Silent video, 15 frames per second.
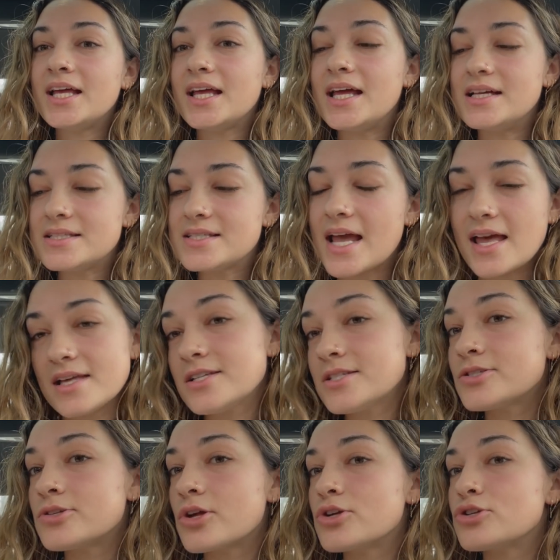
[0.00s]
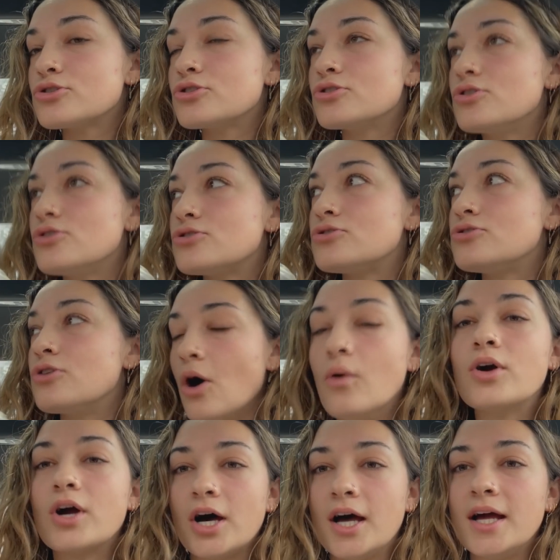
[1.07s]
it tastes so
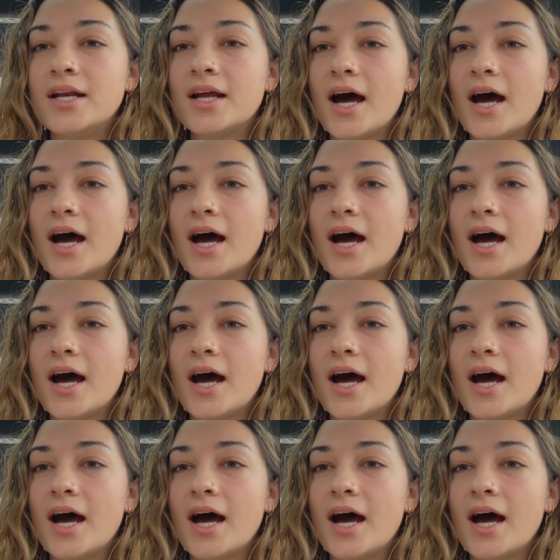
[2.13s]
good.